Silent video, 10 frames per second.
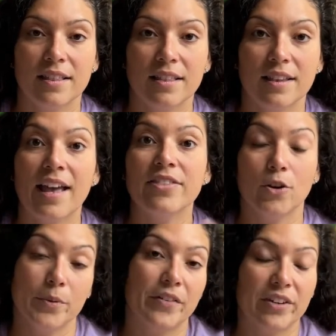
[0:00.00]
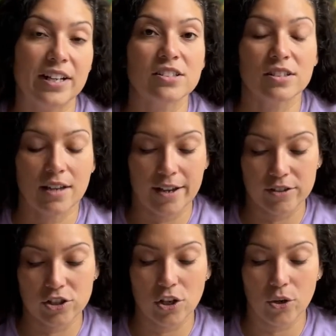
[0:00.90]
And they'll be able to answer that.
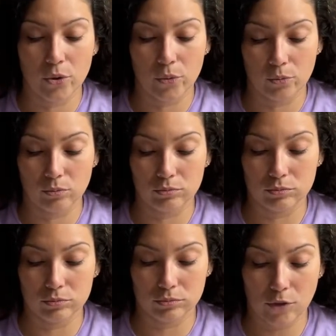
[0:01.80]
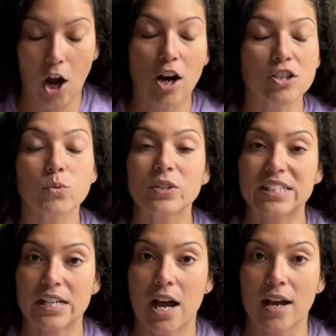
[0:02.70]
So ours was
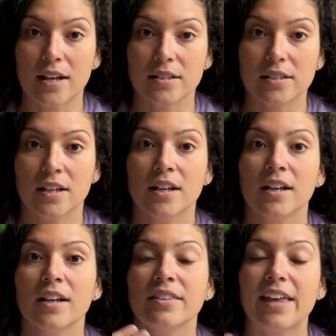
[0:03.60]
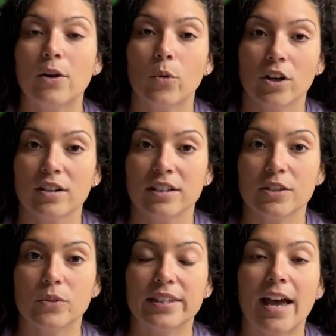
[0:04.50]
not. They weren't clear
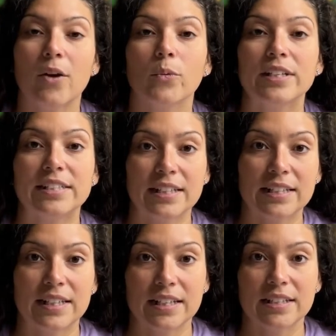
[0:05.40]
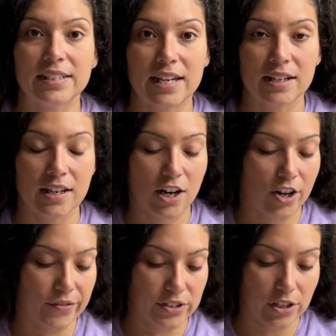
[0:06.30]
with that. We did get it taken
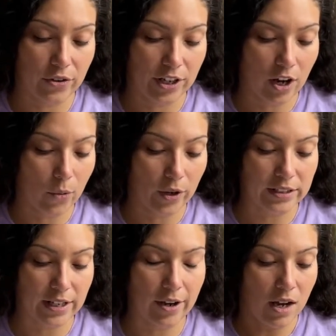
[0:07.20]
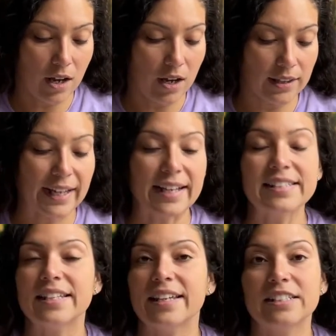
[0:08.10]
care of, so it all worked out. Like I
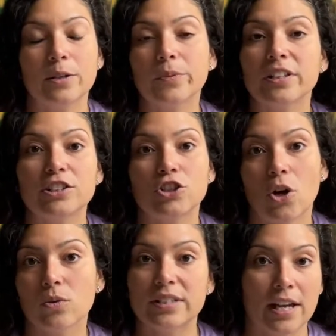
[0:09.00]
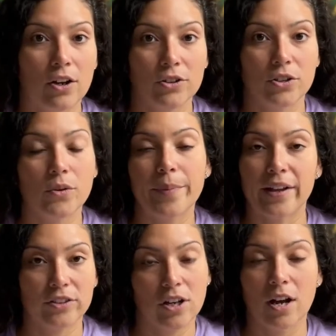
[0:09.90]
said, they typically don't tell you
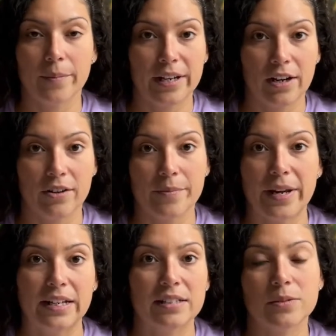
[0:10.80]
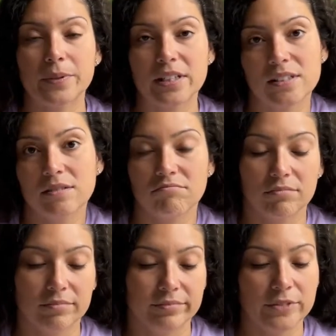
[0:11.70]
about the common area maintenance because,
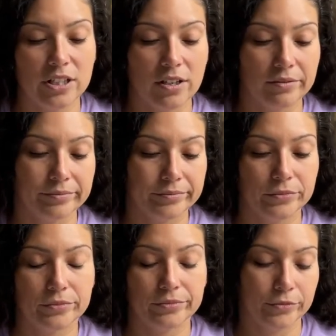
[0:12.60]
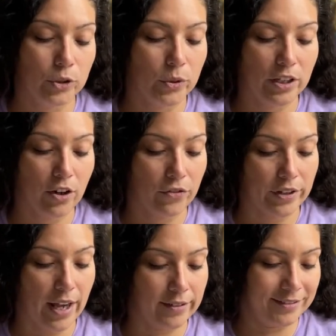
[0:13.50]
you wouldn't go for
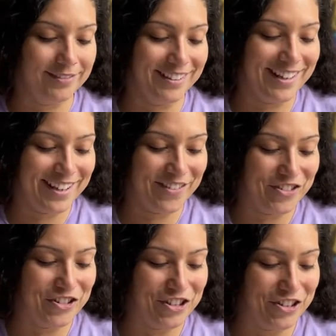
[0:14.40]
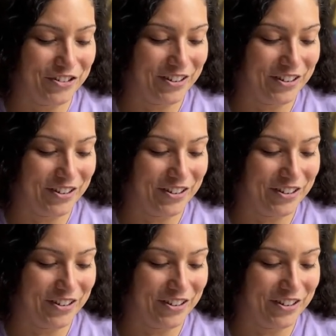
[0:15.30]
that if you knew.